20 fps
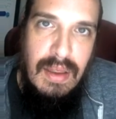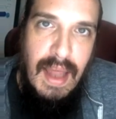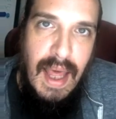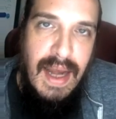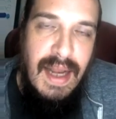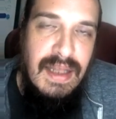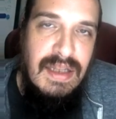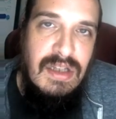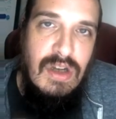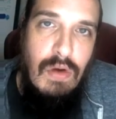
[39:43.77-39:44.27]

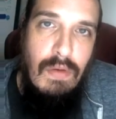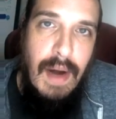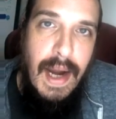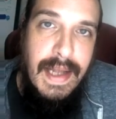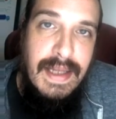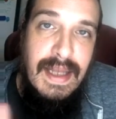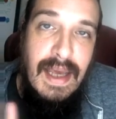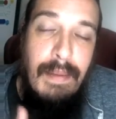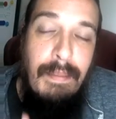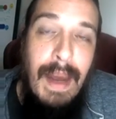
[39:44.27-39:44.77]
that it's
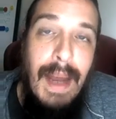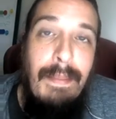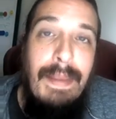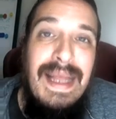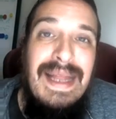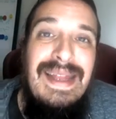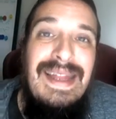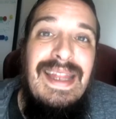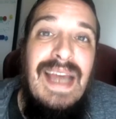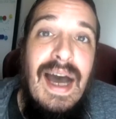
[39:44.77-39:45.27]
correct. It might
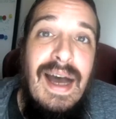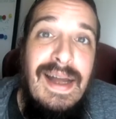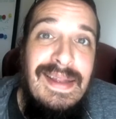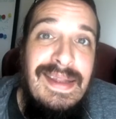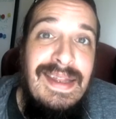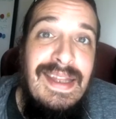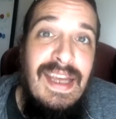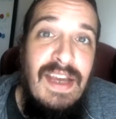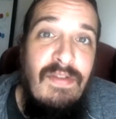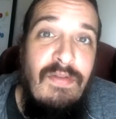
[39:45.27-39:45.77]
be
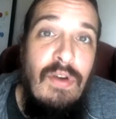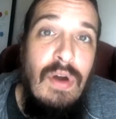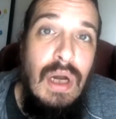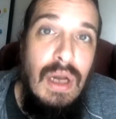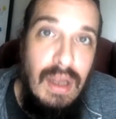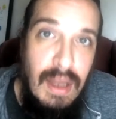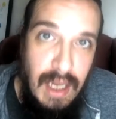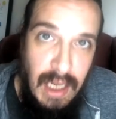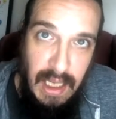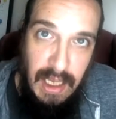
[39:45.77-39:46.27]
done
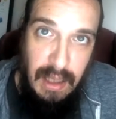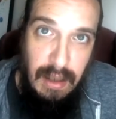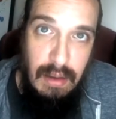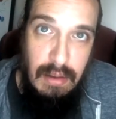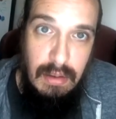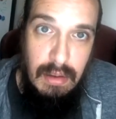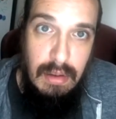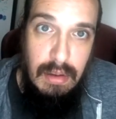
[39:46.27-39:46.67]
differently.